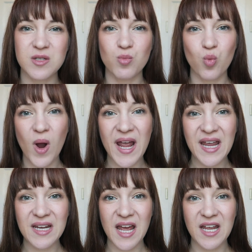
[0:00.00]
some
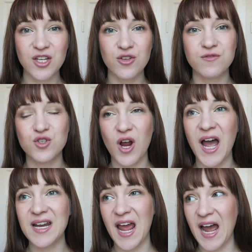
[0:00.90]
weight and you've
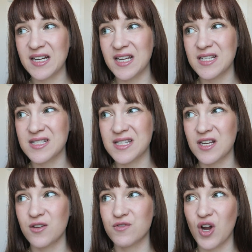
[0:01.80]
tried Atkins
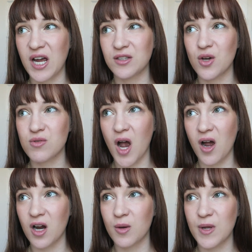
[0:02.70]
and you've tried low
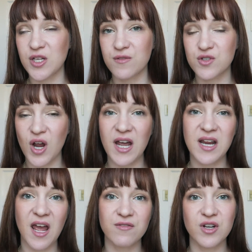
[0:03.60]
carb and you've
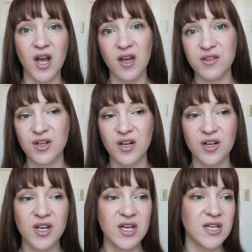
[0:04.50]
tried every
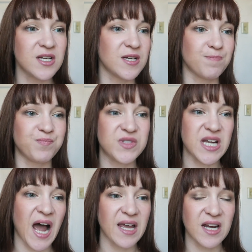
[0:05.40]
other
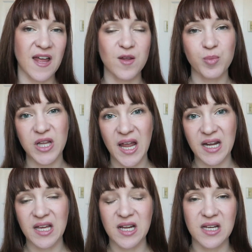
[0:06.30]
diet on the
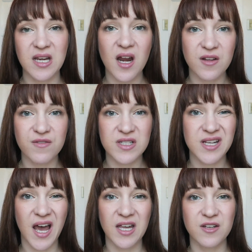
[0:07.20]
planet and none of it's
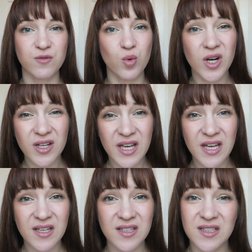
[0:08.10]
kind of
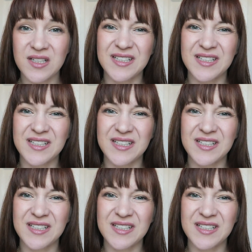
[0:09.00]
working,